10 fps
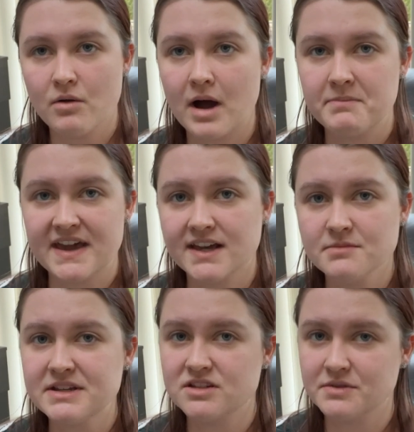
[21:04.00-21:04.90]
up, they're going to
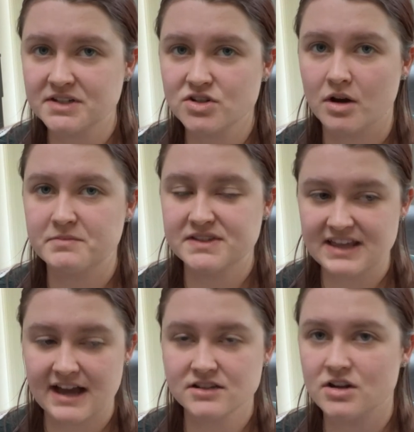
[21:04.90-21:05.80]
be doing jobs
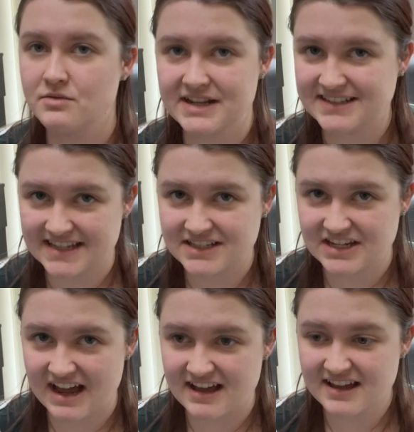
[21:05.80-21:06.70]
that don't exist
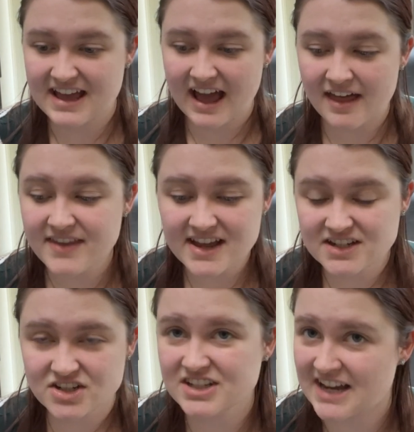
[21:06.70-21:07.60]
yet. And that is
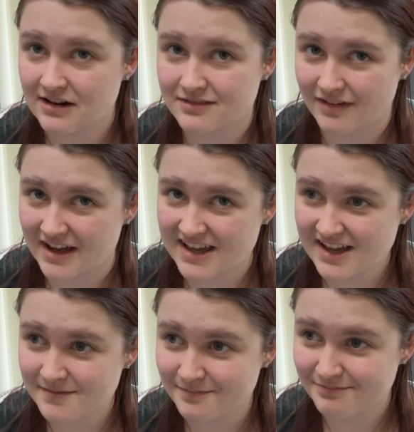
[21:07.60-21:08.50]
just
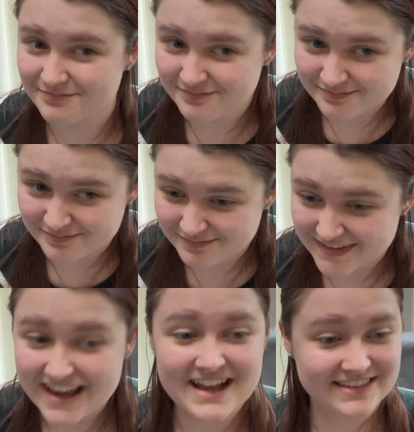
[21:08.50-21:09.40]
terrifying.
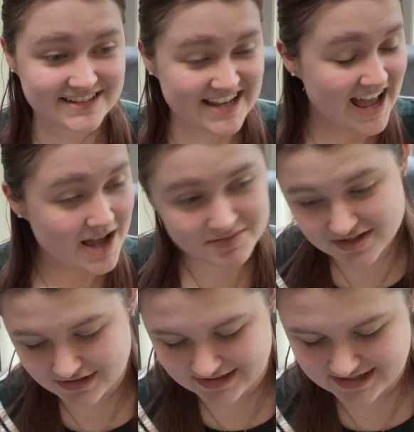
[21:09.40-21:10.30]
That's
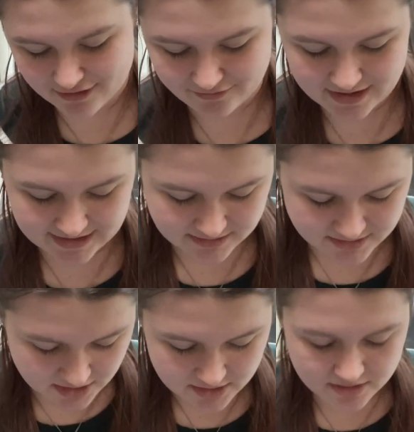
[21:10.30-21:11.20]
absolutely terrifying.
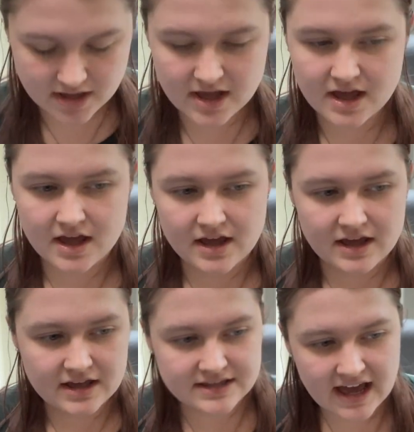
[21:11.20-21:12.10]
So
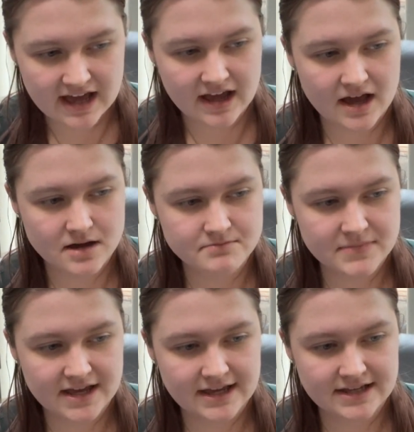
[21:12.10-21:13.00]
yeah,
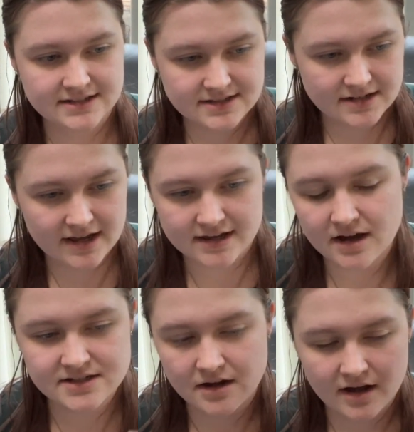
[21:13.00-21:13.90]
it's like,
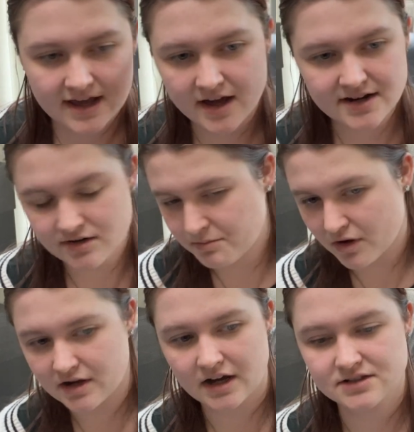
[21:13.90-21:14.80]
I heard it on a
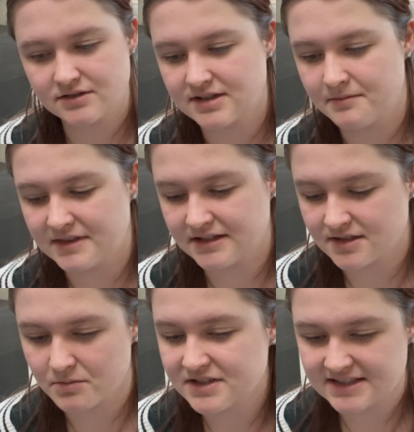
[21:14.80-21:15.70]
podcast or something,
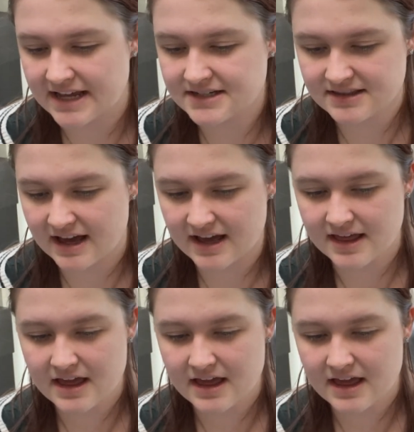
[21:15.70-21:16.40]
someone said that